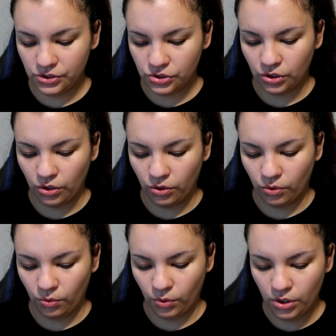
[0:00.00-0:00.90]

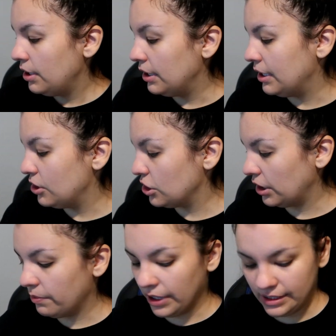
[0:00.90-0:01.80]
So
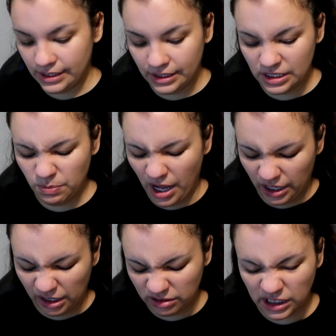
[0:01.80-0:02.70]
initially when I seen this
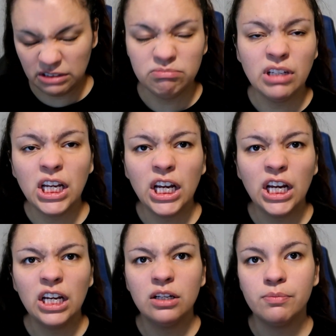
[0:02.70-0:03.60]
palette, I was like,
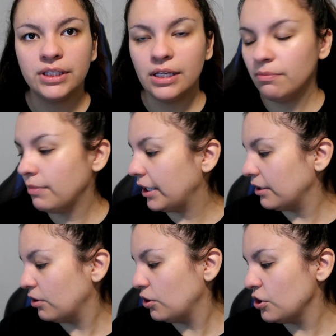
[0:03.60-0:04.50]
meh. But then I
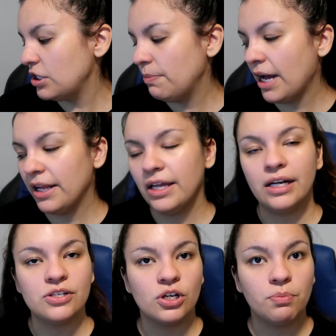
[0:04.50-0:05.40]
got the Thirsty palette
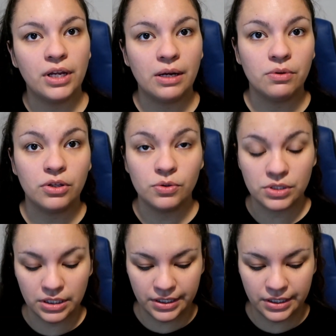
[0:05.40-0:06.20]
and I started playing with those